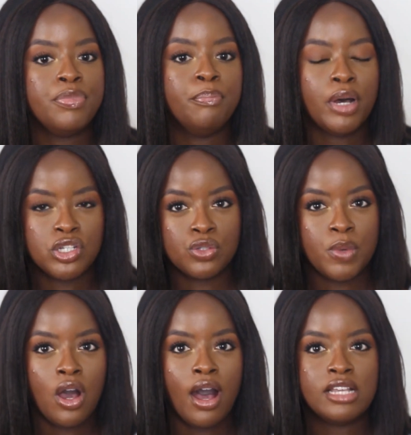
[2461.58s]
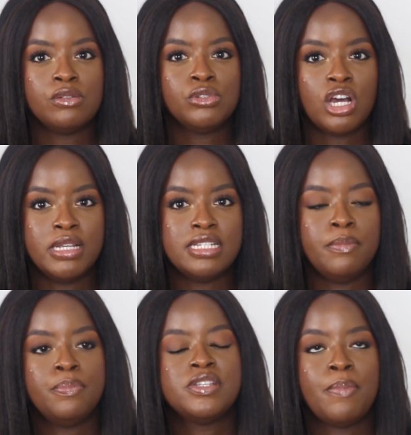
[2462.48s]
the bottles, we got ours from Tommy
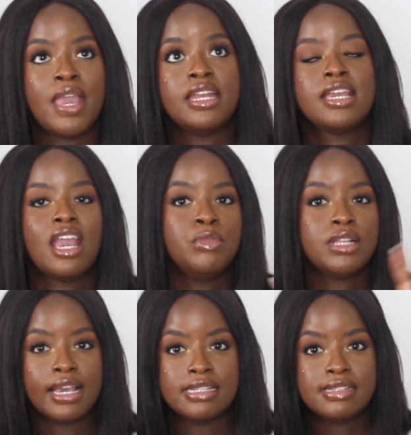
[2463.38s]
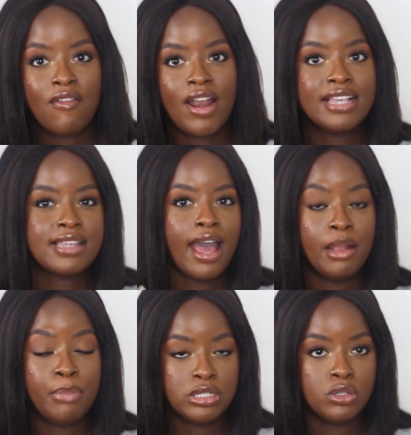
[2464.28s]
Tippy, and it came with like a sterilizer
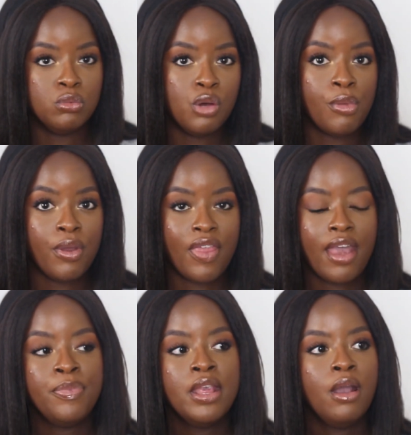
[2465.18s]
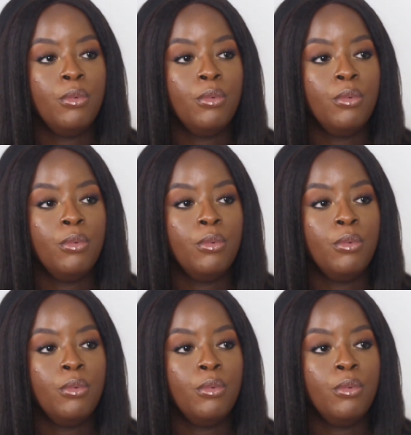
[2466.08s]
and a bottle warmer with it.